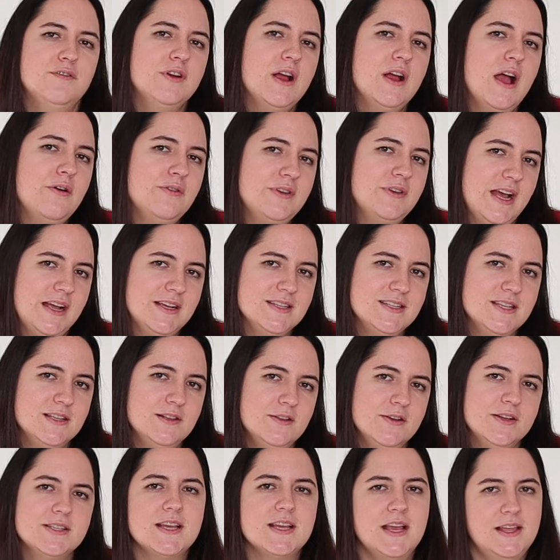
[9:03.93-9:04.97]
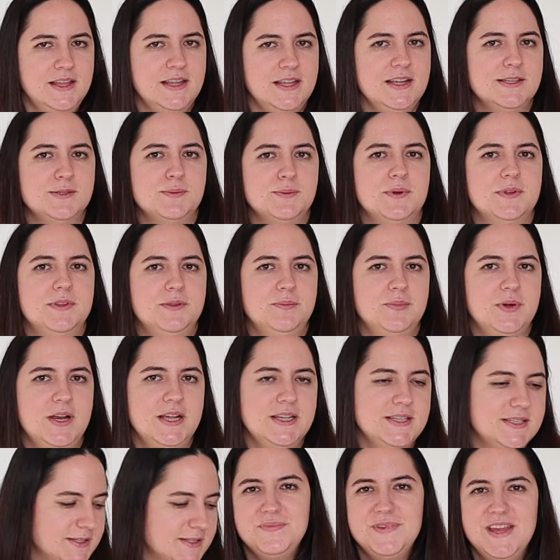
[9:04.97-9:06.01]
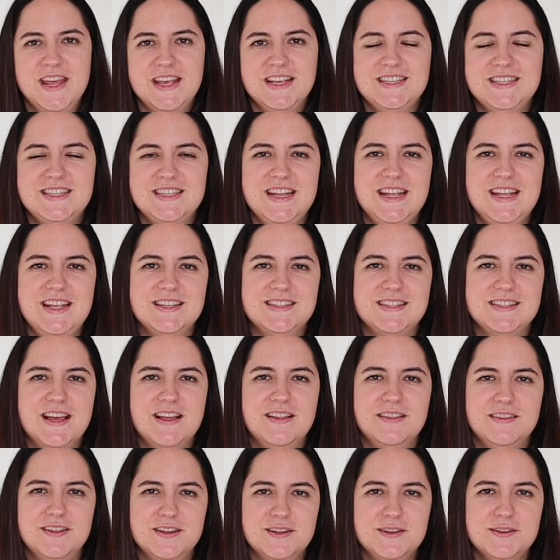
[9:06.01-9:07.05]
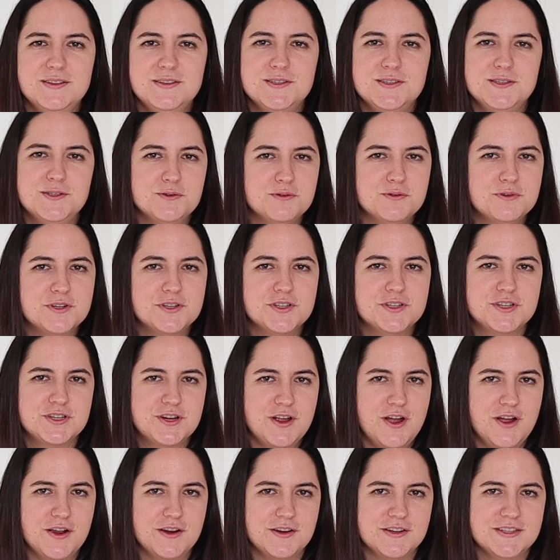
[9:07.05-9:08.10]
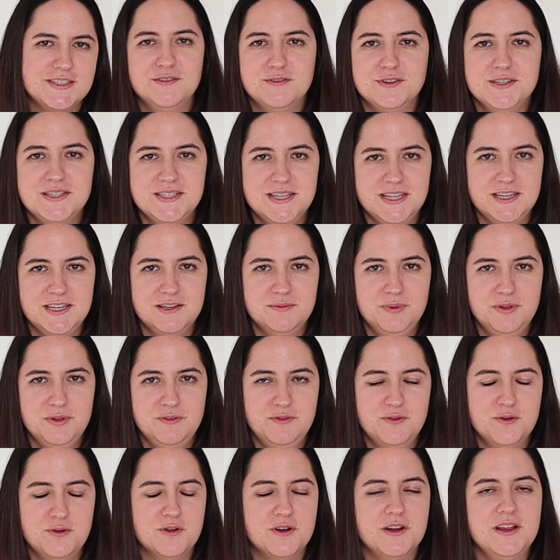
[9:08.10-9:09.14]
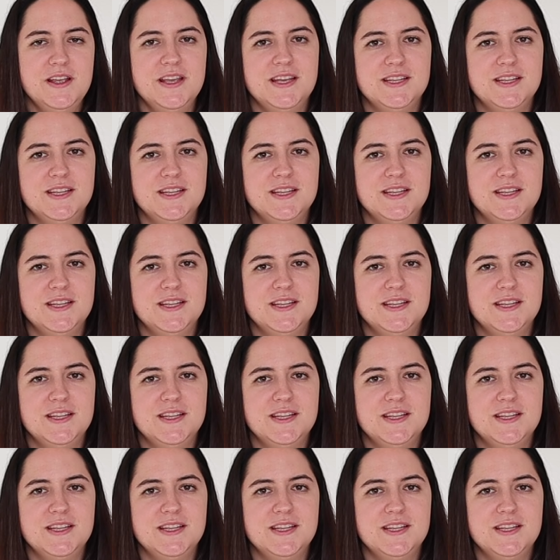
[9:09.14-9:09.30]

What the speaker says: For how nice it looks, I think it's worth the price. Next is a little storage cart. Never seen it before.